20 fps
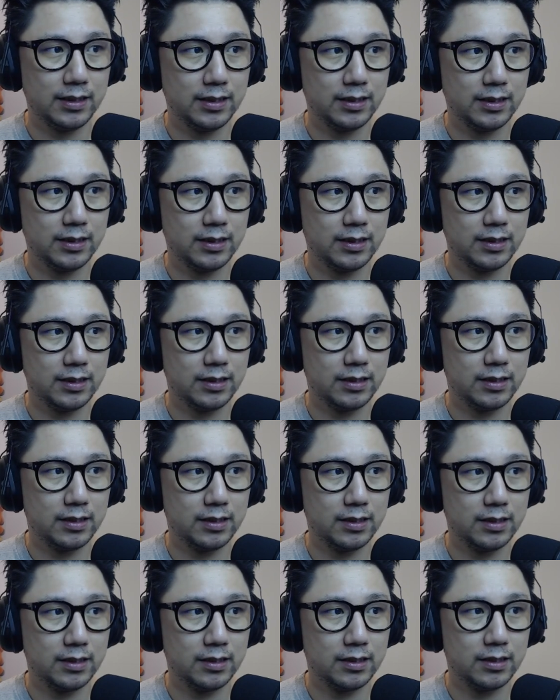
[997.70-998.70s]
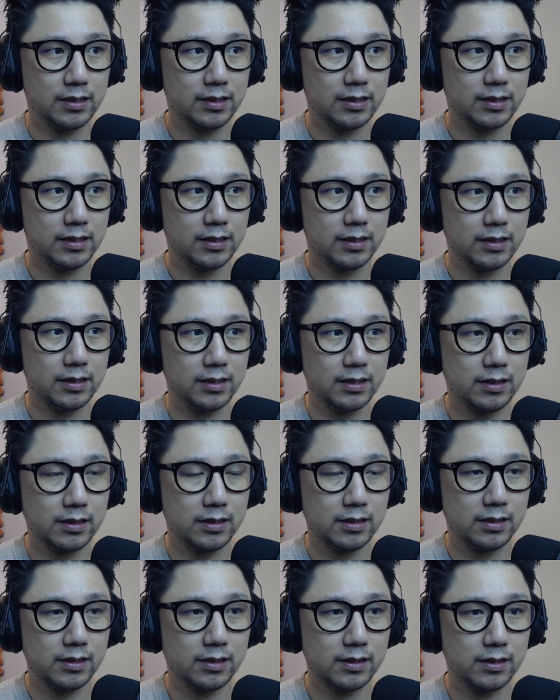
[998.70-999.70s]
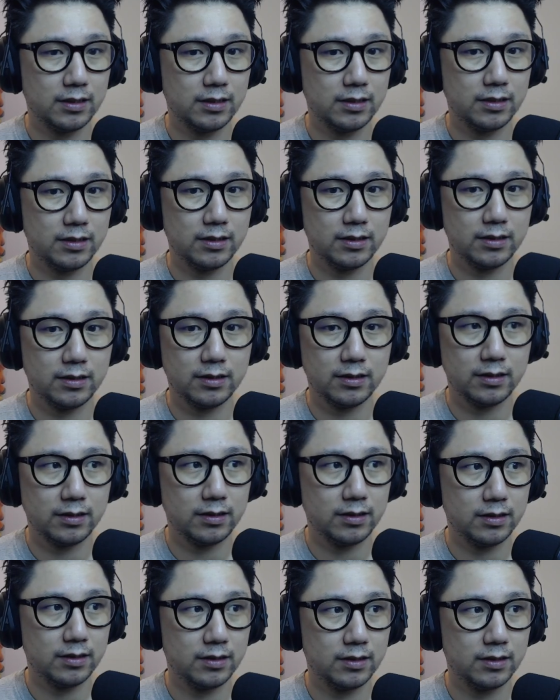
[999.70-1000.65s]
Nothing is said.